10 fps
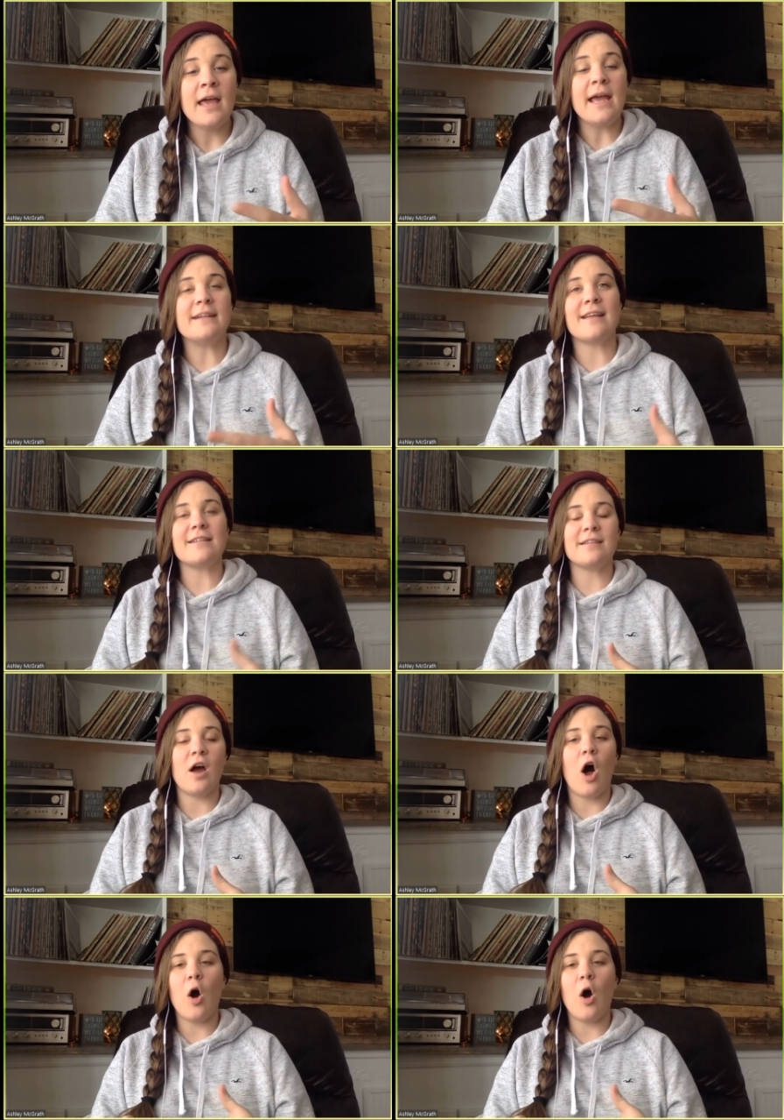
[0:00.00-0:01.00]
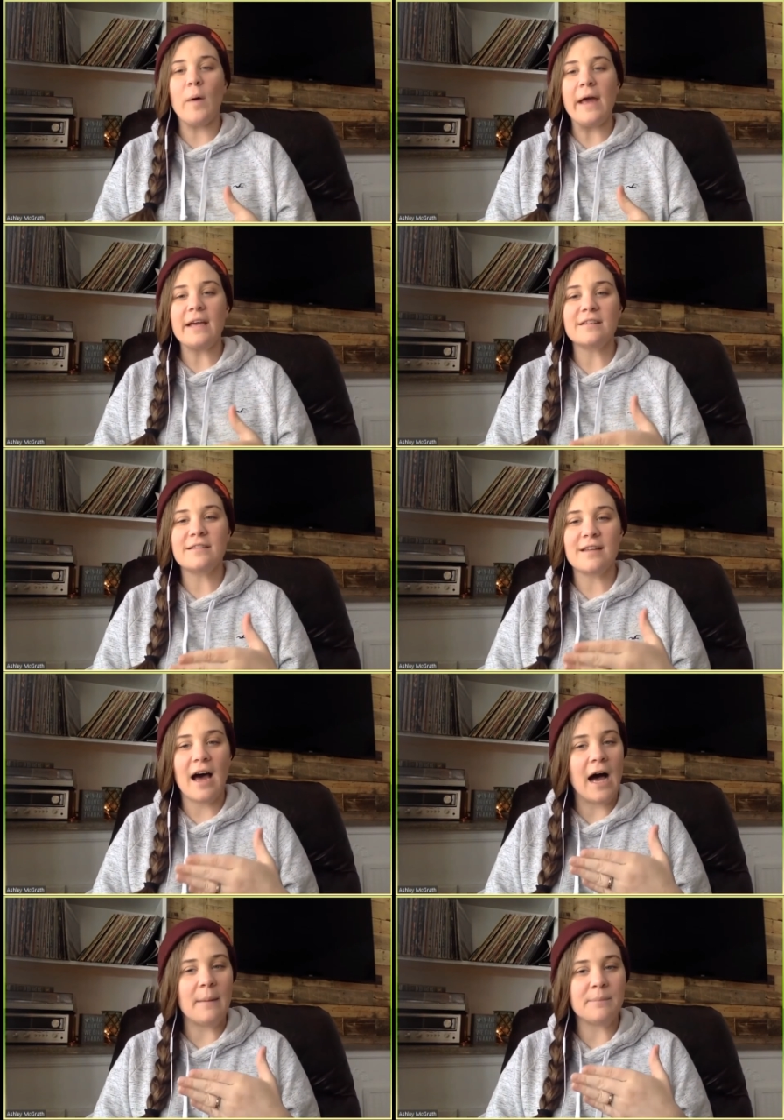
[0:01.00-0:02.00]
It doesn't always
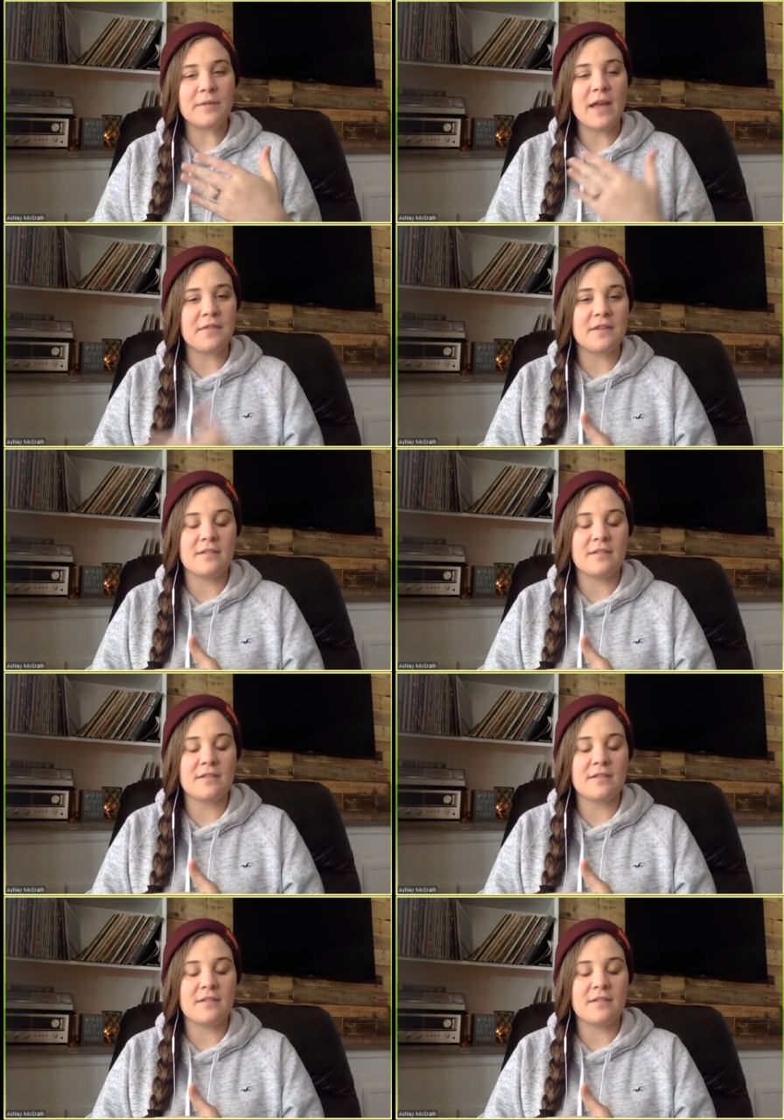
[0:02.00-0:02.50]
get the